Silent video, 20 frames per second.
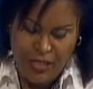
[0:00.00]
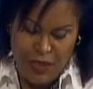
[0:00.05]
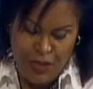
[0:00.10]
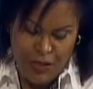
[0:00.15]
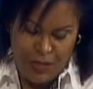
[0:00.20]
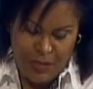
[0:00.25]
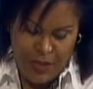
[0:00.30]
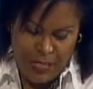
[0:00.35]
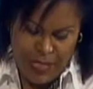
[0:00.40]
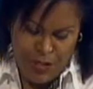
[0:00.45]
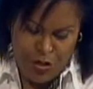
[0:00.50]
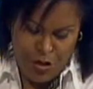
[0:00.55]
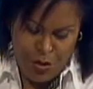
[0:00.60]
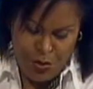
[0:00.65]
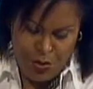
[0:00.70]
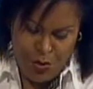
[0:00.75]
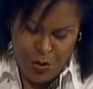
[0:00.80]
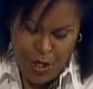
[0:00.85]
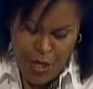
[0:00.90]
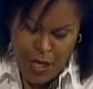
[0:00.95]
So we did
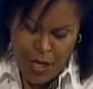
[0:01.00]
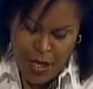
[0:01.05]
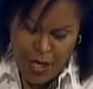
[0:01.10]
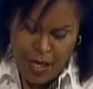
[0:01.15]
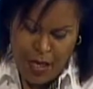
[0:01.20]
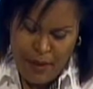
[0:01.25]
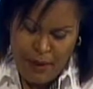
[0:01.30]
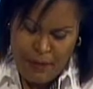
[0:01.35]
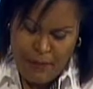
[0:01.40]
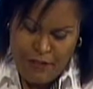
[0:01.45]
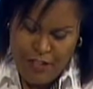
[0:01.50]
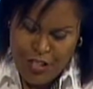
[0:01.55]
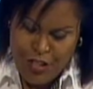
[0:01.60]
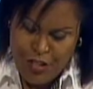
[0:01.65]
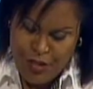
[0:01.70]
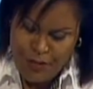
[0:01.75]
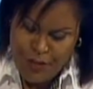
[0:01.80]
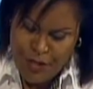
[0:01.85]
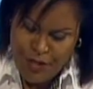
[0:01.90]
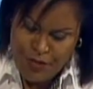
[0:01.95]
two
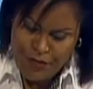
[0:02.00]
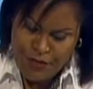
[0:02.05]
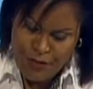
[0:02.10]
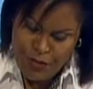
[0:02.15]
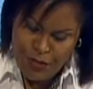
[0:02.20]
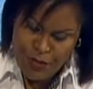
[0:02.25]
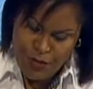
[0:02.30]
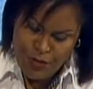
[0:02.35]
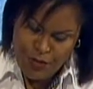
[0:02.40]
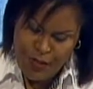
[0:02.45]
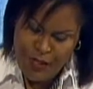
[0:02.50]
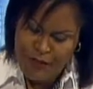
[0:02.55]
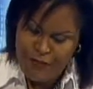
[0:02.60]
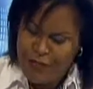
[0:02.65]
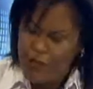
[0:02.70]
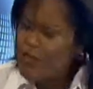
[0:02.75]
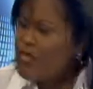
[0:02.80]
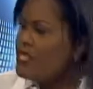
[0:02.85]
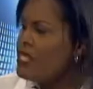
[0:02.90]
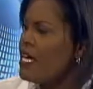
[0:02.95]
vegetables, fruits. Well,
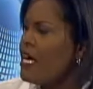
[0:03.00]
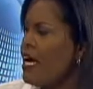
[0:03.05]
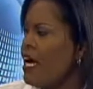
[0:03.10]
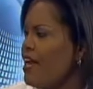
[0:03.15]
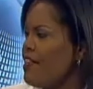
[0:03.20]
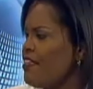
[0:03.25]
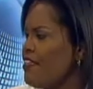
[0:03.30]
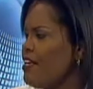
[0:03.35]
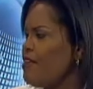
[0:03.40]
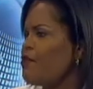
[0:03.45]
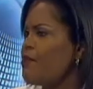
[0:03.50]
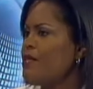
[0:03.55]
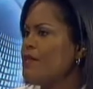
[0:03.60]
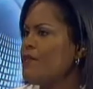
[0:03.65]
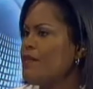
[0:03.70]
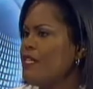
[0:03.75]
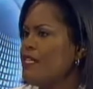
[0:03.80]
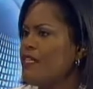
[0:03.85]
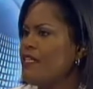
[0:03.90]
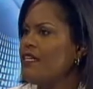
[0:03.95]
fruits I think would
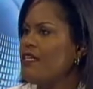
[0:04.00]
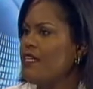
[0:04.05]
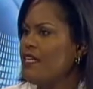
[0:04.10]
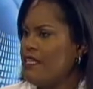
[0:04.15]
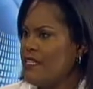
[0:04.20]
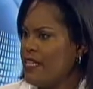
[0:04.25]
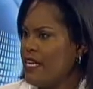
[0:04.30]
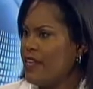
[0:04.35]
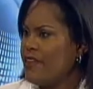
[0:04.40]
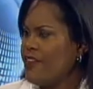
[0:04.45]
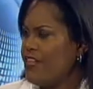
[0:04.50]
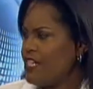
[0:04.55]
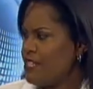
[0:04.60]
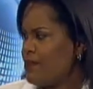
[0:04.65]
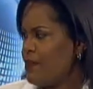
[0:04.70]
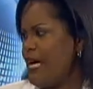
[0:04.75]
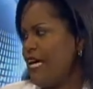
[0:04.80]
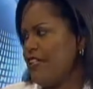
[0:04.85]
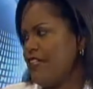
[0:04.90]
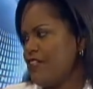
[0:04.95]
be
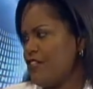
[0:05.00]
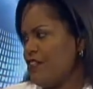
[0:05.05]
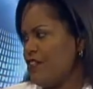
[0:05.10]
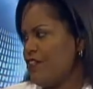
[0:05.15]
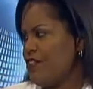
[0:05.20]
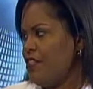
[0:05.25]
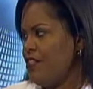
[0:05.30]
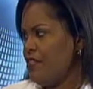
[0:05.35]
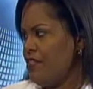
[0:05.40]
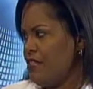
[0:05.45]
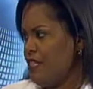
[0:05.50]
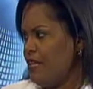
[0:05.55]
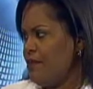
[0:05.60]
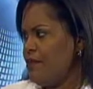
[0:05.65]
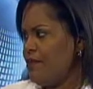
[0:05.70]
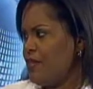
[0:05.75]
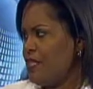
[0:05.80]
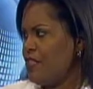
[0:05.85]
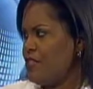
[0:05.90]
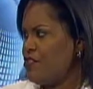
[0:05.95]
self-explanatory. Yeah,
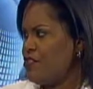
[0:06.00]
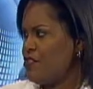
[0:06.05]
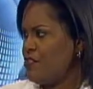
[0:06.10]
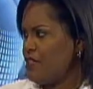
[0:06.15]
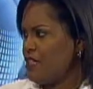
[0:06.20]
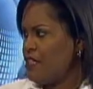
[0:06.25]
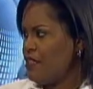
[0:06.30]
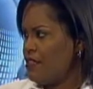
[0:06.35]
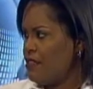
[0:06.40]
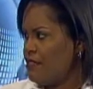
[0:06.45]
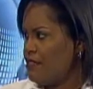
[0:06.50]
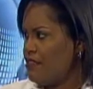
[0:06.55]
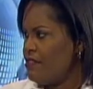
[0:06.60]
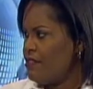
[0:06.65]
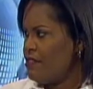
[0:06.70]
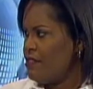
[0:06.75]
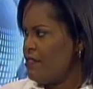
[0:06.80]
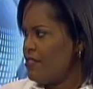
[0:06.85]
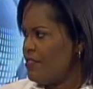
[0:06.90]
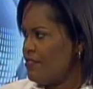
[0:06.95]
because you
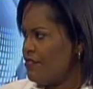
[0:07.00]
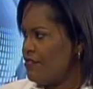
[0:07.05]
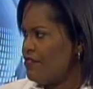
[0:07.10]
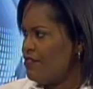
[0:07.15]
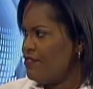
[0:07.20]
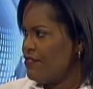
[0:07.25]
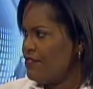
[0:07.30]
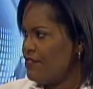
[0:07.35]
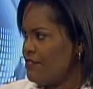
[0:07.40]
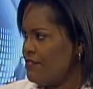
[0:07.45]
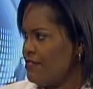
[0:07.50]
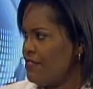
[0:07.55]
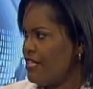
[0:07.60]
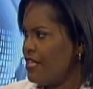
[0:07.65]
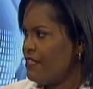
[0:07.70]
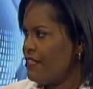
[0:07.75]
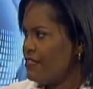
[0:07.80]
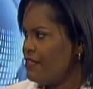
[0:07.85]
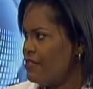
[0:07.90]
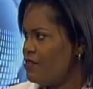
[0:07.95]
can give
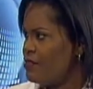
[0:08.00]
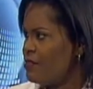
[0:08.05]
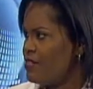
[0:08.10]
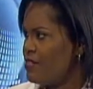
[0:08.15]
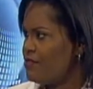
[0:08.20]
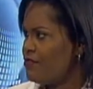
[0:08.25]
like the local fruits.